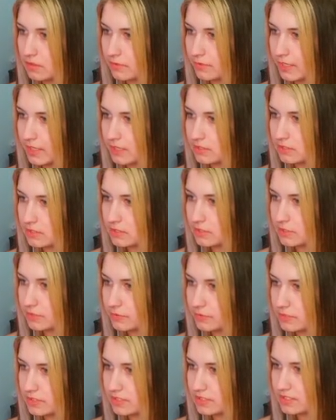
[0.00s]
Okay, need to
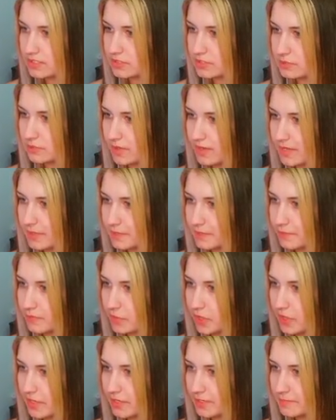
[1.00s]
go this way.
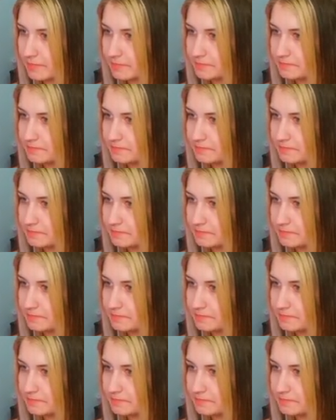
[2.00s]
Got it.